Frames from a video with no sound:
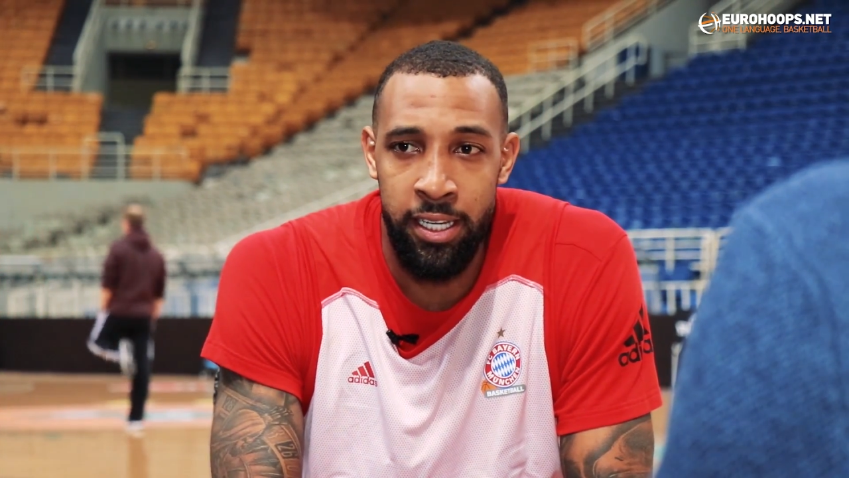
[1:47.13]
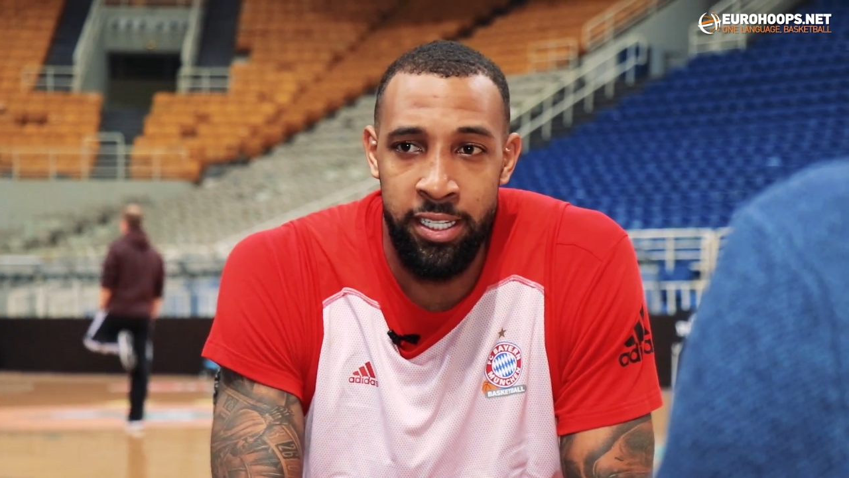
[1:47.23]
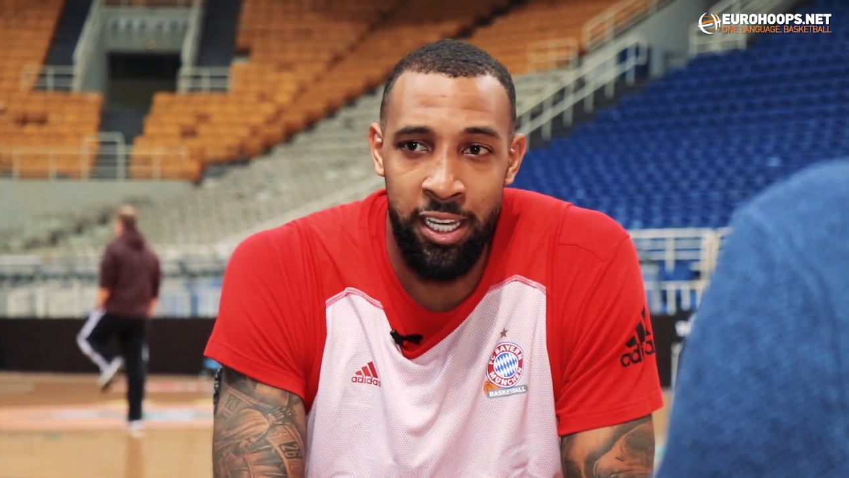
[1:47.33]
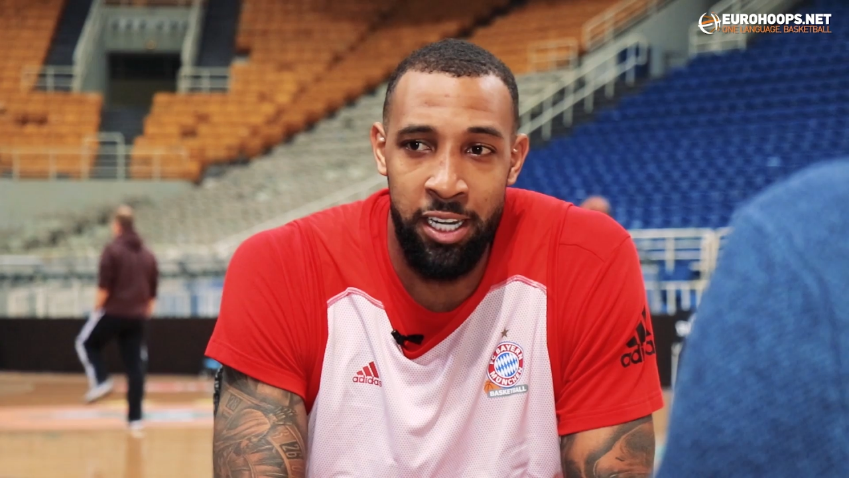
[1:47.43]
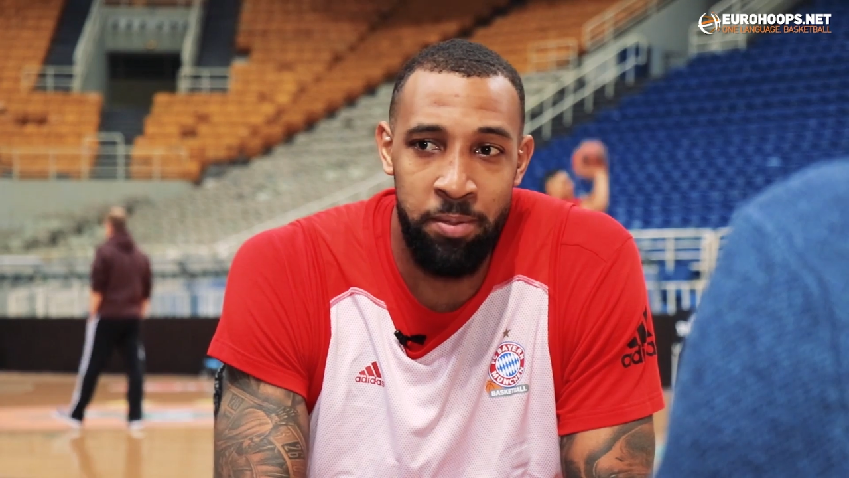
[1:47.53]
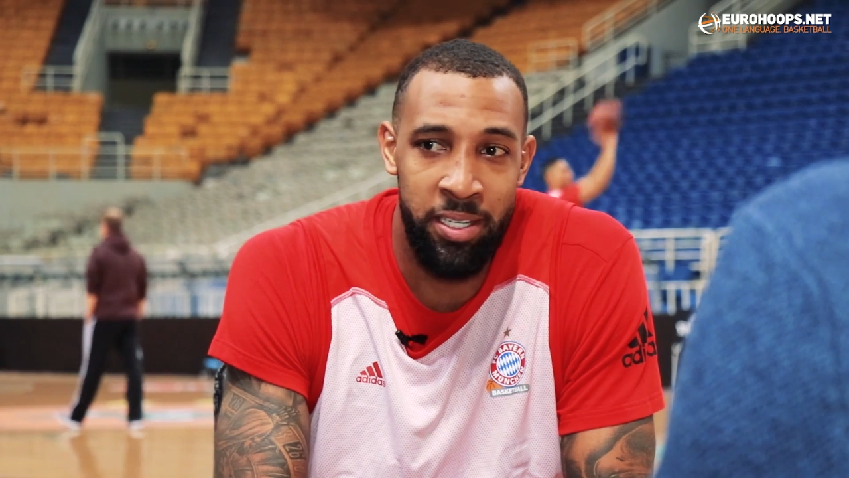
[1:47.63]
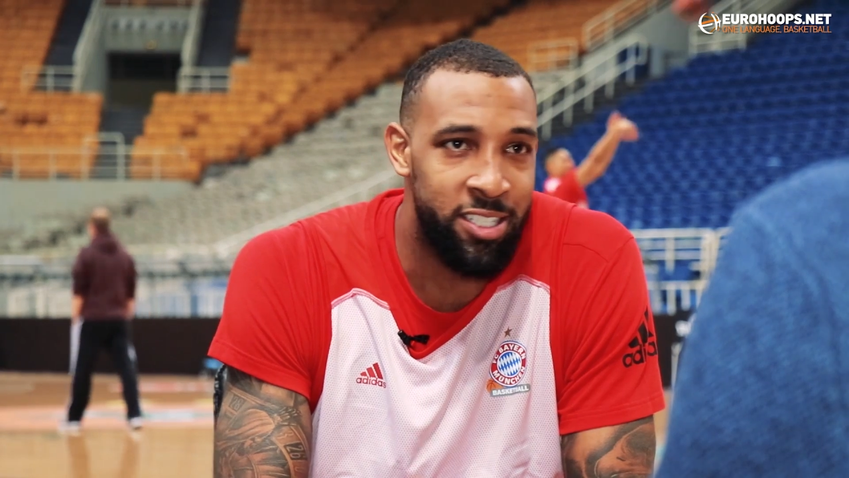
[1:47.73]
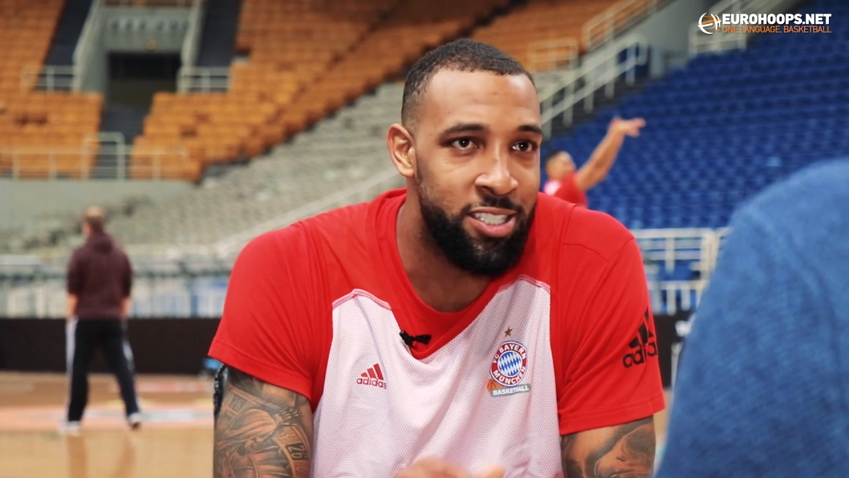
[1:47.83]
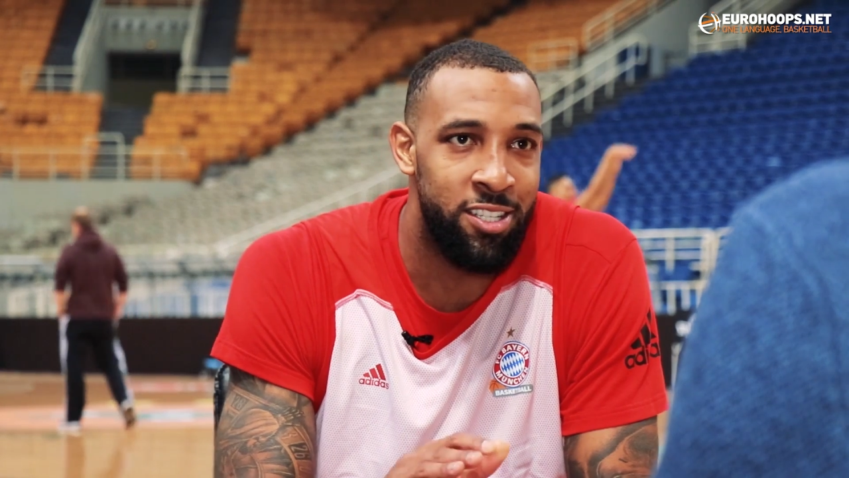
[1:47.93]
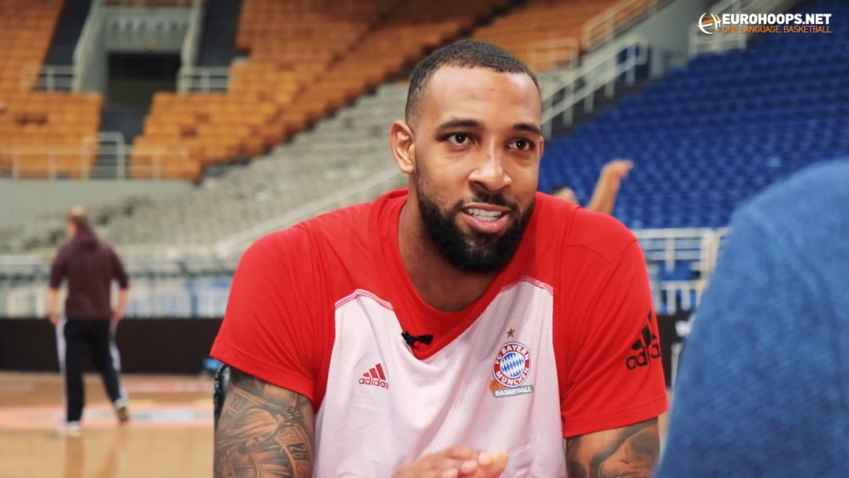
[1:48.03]
going to be
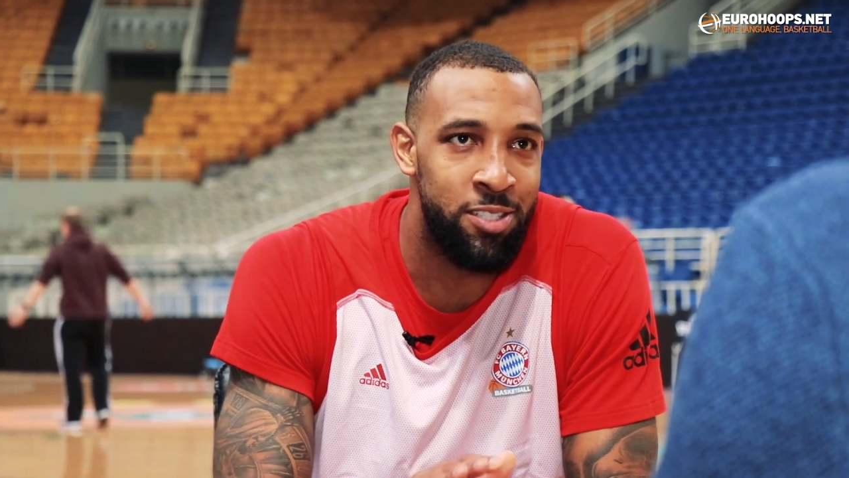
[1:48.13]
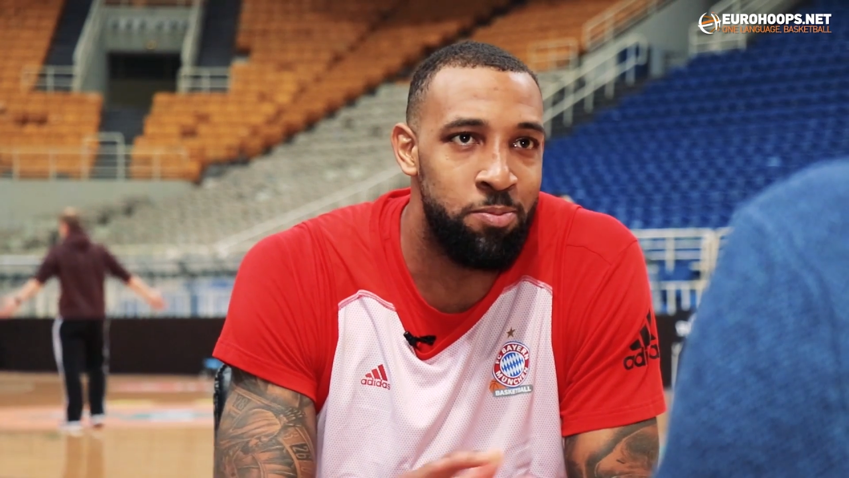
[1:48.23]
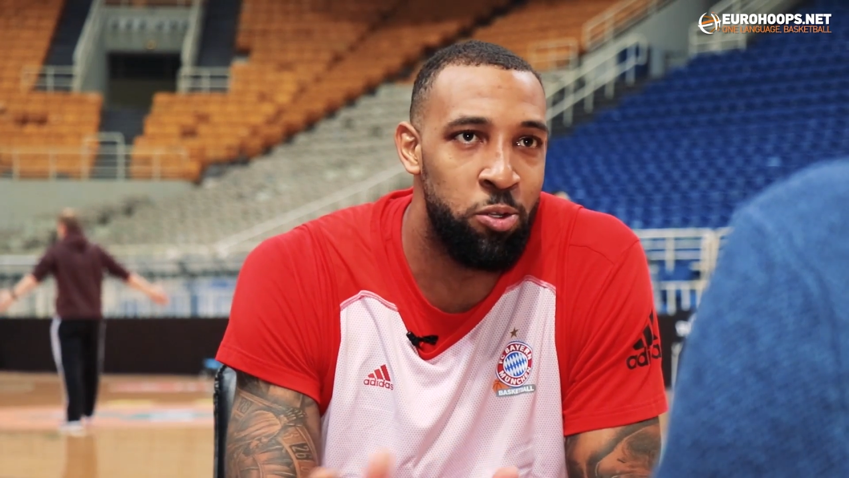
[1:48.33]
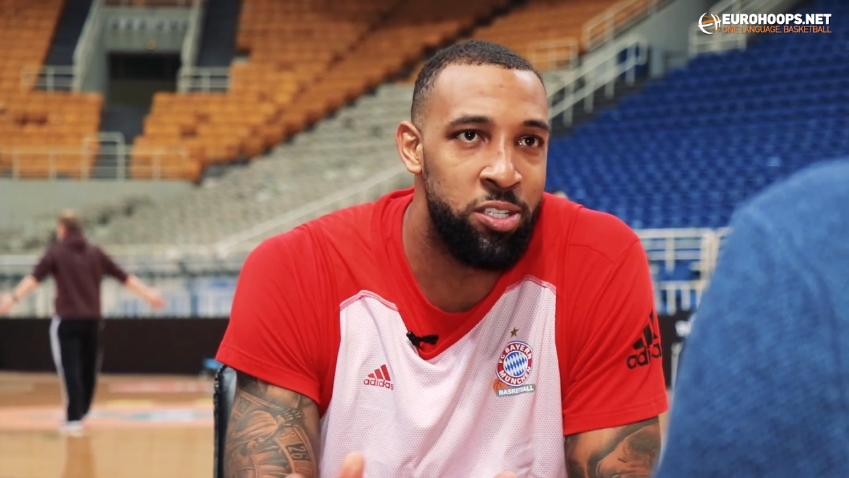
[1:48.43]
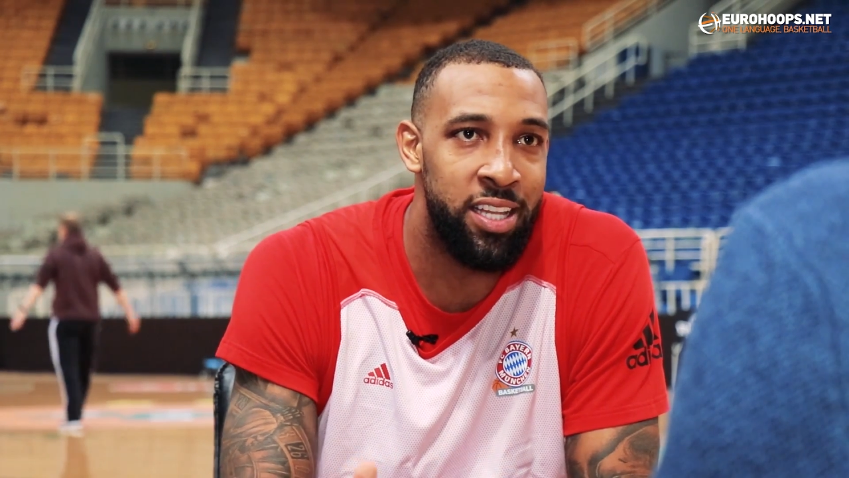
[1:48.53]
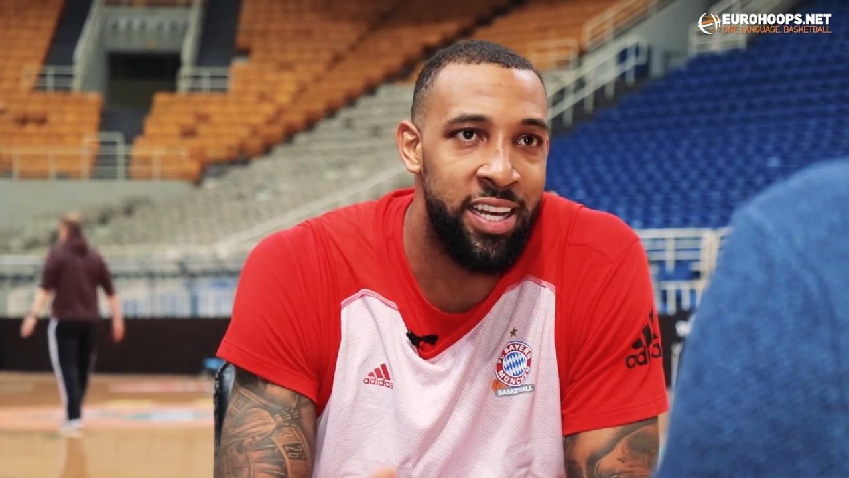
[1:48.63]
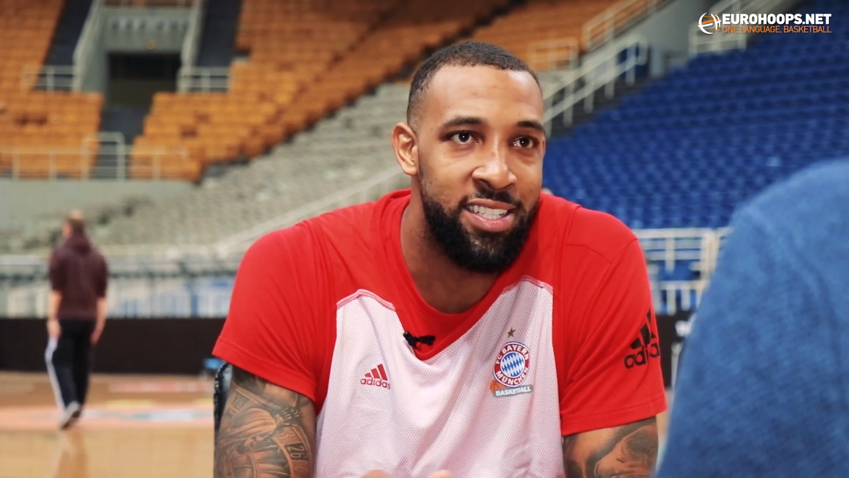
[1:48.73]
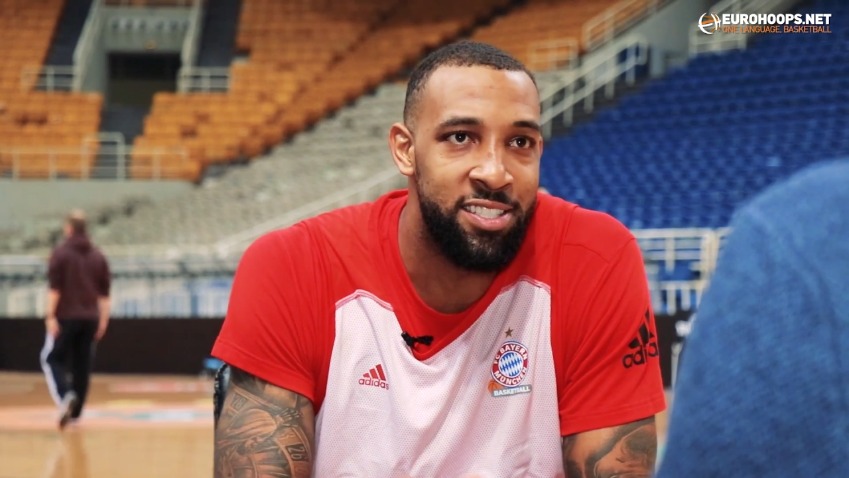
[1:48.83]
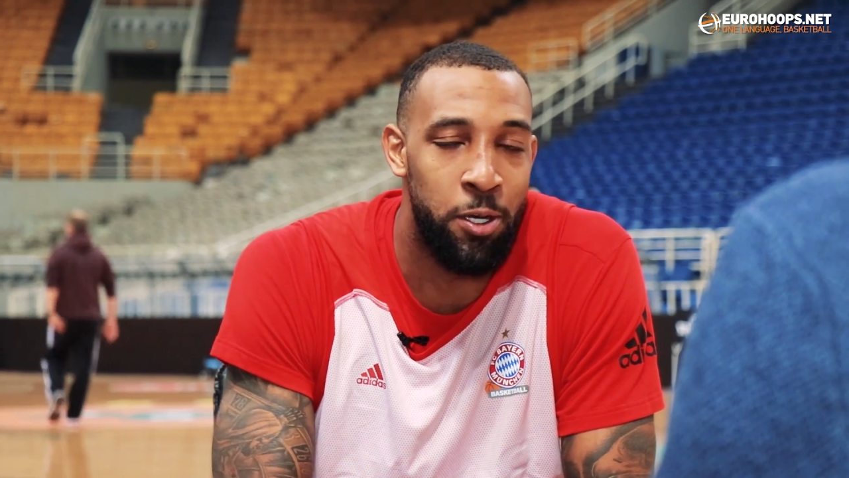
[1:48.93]
just a smooth slate.